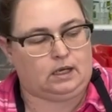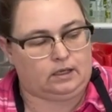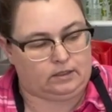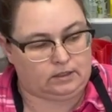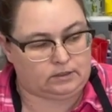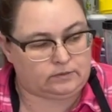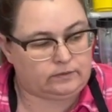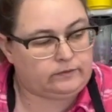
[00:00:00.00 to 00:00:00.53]

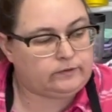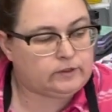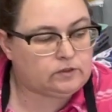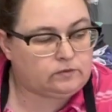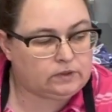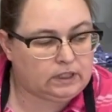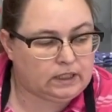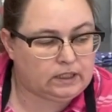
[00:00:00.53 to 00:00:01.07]
This one was
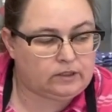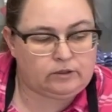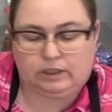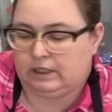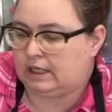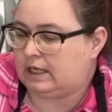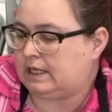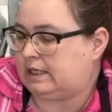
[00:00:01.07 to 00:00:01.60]
only
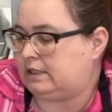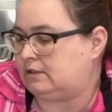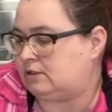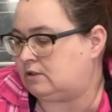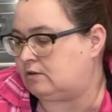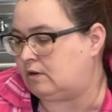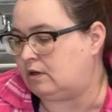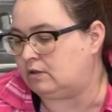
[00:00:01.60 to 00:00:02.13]
109,
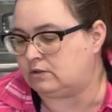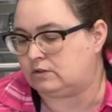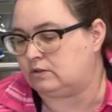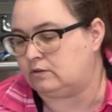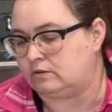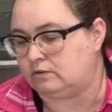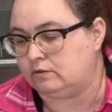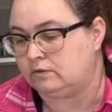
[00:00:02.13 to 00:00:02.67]
so
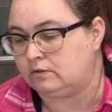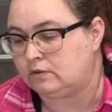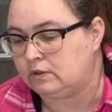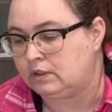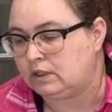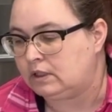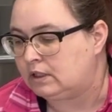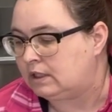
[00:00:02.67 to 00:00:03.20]
also
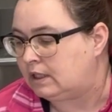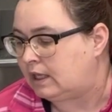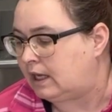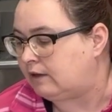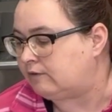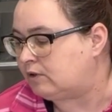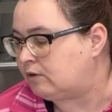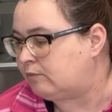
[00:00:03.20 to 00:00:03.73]

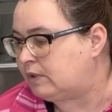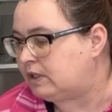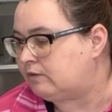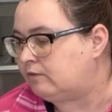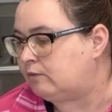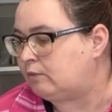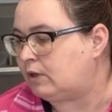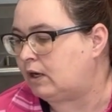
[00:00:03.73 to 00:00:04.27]
having a bit of
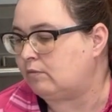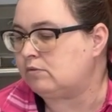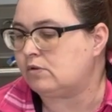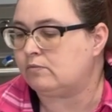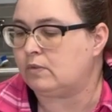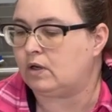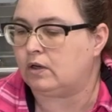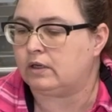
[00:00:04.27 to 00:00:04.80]
a
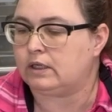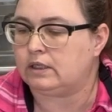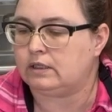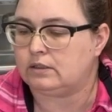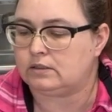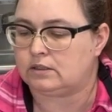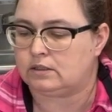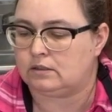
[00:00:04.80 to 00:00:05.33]
problem on
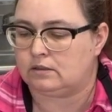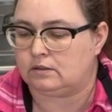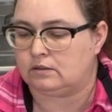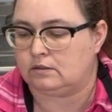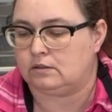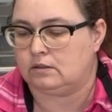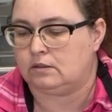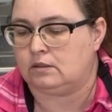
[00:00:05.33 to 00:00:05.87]
it.
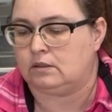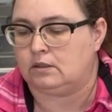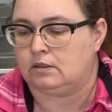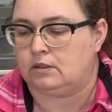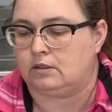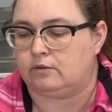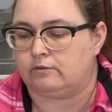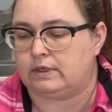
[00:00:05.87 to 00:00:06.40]

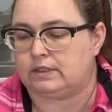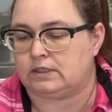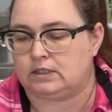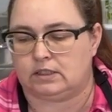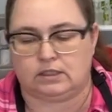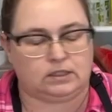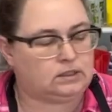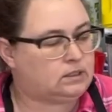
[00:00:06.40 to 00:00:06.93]
The rest
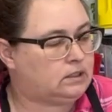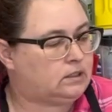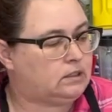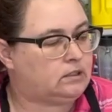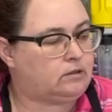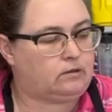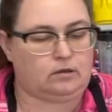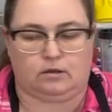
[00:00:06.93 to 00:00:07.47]
of these I
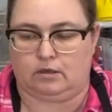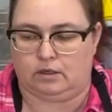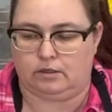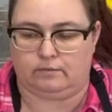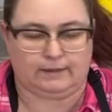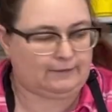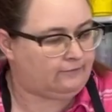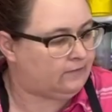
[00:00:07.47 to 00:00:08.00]
think are all gonna
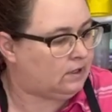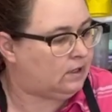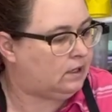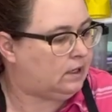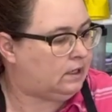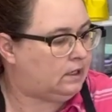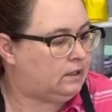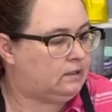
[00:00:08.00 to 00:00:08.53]
be
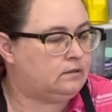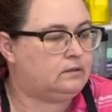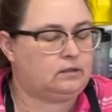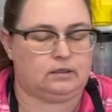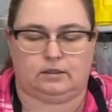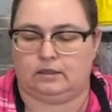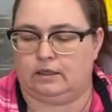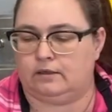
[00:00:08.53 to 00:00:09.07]
fine.
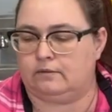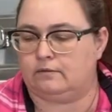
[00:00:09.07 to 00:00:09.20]
Yeah.